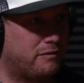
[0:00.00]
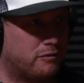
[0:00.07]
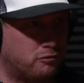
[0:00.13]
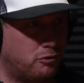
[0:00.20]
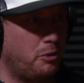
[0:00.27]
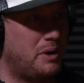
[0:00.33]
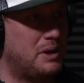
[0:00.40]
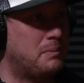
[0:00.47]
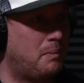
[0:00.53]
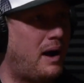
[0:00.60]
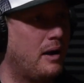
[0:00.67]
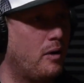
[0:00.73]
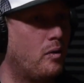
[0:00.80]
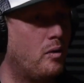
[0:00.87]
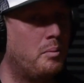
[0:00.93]
ruined
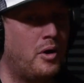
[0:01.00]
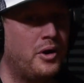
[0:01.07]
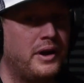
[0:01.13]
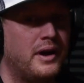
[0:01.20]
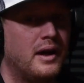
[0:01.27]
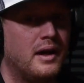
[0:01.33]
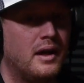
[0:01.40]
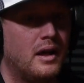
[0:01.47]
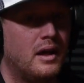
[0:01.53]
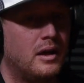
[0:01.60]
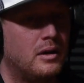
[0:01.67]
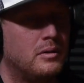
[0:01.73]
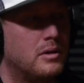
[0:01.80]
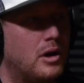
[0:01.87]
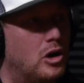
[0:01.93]
my whole body.
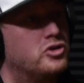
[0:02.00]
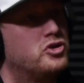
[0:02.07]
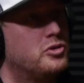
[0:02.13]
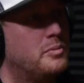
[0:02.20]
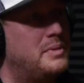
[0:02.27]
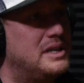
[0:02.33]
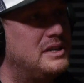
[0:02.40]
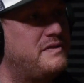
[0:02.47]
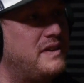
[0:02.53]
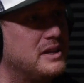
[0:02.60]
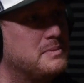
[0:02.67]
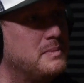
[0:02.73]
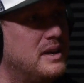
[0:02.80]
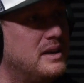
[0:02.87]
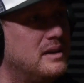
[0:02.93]
And somebody's fixed me.